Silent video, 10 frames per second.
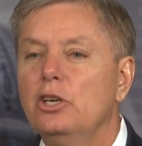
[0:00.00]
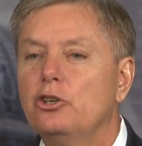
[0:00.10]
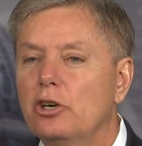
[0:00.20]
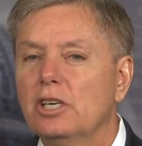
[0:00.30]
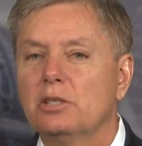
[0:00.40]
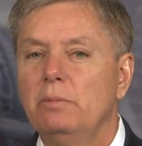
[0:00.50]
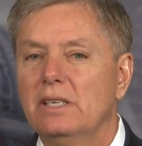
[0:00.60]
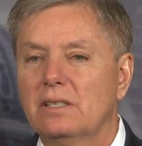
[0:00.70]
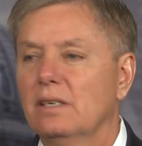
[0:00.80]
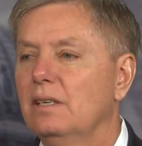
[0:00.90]
Trust me,
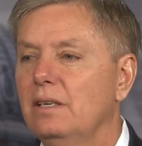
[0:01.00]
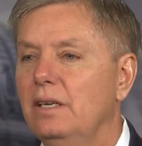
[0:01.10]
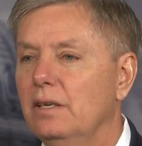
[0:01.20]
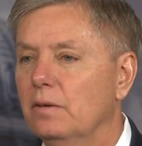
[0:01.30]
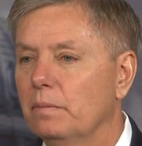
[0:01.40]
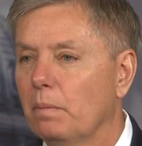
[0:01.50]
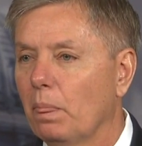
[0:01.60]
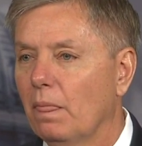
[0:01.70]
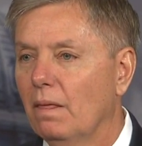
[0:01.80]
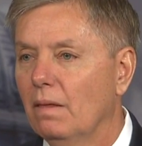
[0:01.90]
it's a good deal.
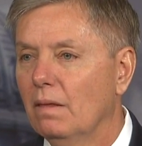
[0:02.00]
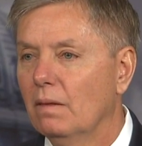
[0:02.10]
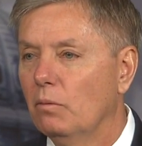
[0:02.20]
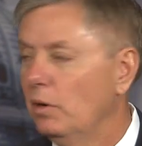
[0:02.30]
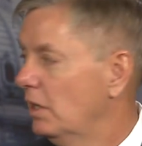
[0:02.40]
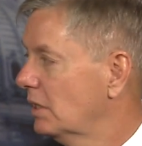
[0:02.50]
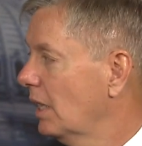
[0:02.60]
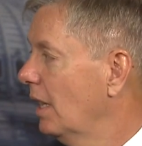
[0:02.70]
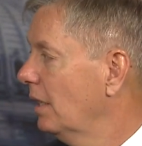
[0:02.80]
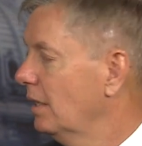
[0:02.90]
We
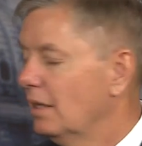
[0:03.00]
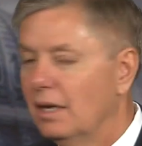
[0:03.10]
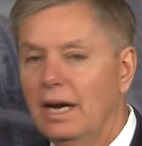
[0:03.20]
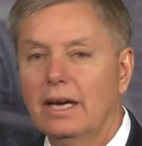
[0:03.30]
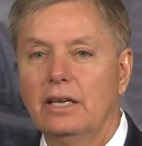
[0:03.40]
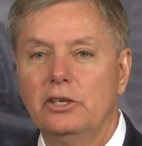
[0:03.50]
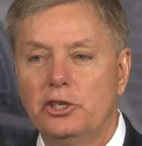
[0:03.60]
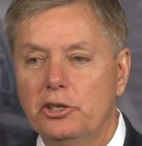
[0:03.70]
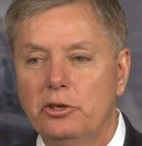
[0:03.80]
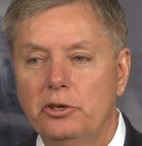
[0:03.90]
designed it. I can
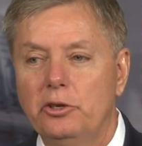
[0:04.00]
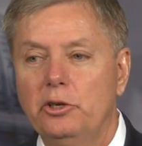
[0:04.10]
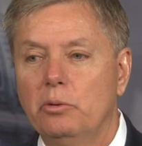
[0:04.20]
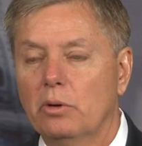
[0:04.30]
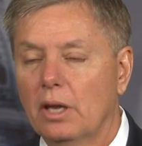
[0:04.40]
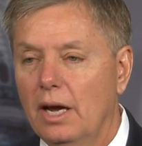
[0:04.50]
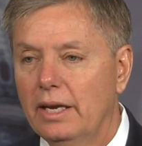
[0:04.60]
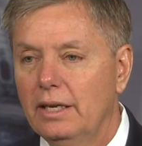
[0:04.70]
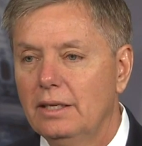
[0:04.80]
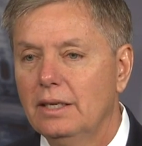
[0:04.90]
assure you, you will
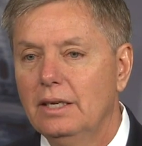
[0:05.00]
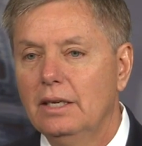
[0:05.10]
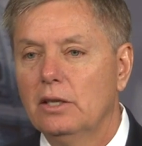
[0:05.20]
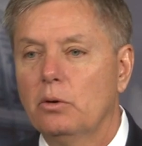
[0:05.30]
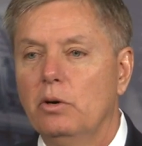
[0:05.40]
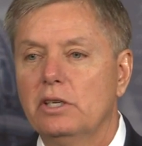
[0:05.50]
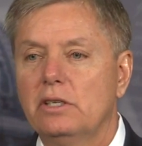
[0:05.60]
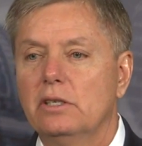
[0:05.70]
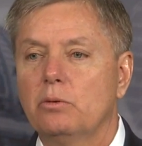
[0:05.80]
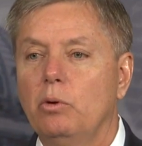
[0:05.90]
like it. The
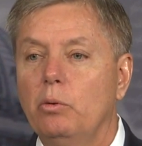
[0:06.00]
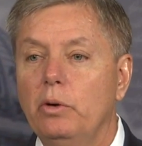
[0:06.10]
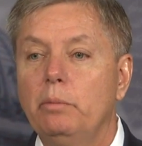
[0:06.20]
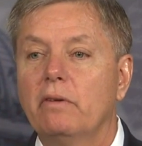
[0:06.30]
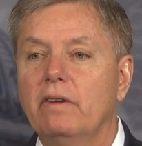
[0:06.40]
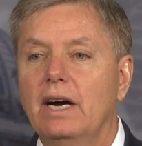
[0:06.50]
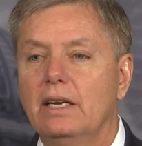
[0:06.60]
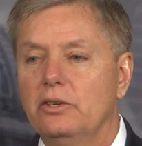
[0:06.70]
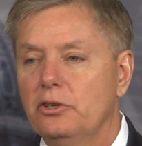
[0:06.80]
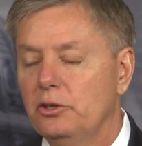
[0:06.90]
question is, will we provide
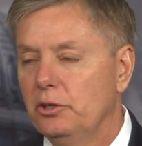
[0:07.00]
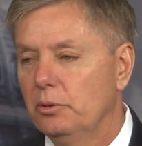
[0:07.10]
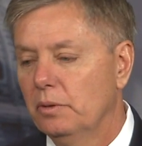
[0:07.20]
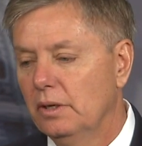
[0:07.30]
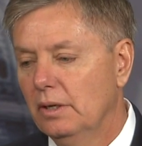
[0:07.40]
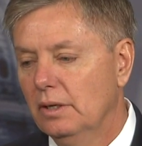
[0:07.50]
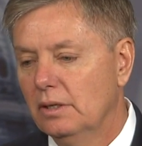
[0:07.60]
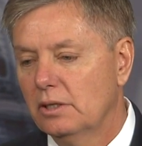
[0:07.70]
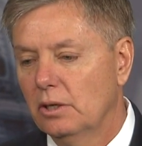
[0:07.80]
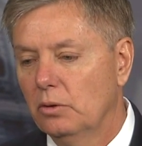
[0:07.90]
it to you?
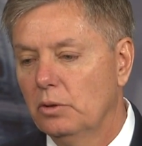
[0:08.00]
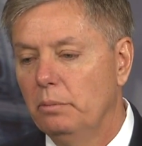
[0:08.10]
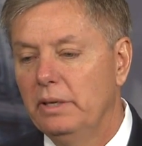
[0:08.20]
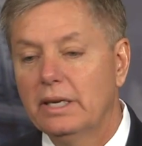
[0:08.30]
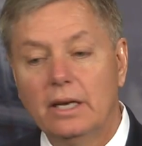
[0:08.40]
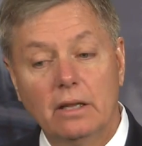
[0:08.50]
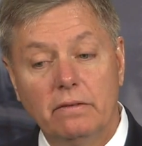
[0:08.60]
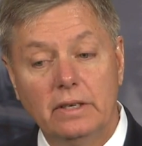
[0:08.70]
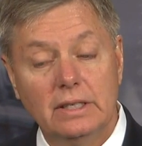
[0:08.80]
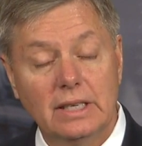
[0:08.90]
So the big
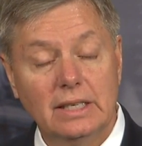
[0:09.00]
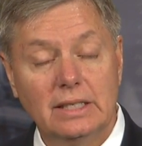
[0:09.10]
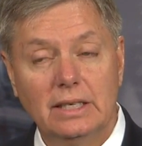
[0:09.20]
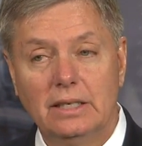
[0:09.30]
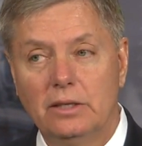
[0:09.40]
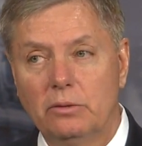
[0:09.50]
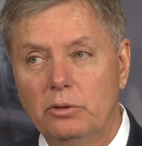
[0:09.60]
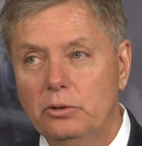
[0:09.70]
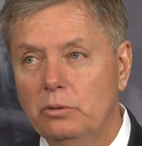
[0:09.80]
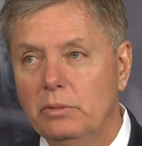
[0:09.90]
elephant, as I said, in the
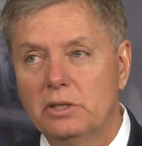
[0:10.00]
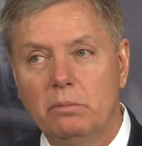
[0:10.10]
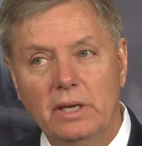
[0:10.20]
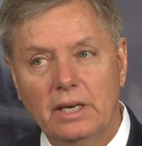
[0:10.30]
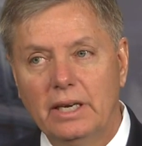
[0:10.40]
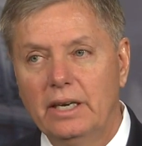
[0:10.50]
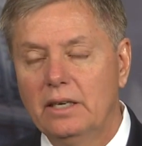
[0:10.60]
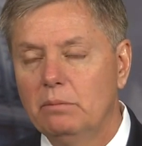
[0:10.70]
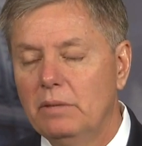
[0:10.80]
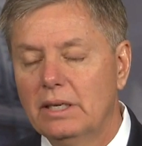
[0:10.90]
room is
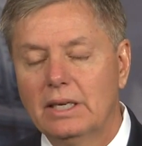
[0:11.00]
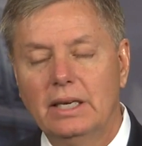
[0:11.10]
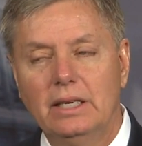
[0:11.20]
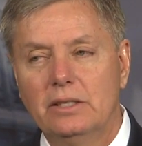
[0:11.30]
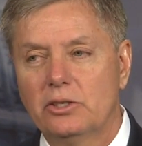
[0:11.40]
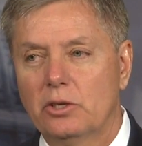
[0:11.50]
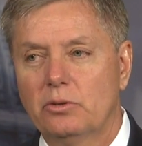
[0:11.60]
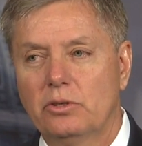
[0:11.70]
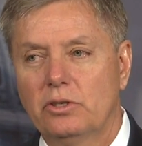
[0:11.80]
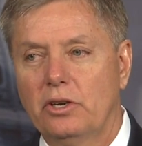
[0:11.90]
Medicare, Medicaid, and
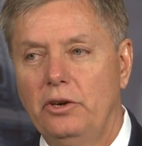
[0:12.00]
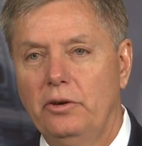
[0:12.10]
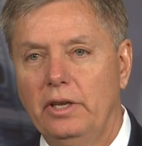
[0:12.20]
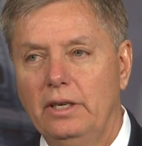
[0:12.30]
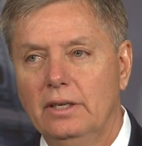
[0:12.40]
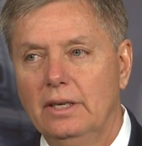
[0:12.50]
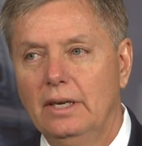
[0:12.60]
Social Security.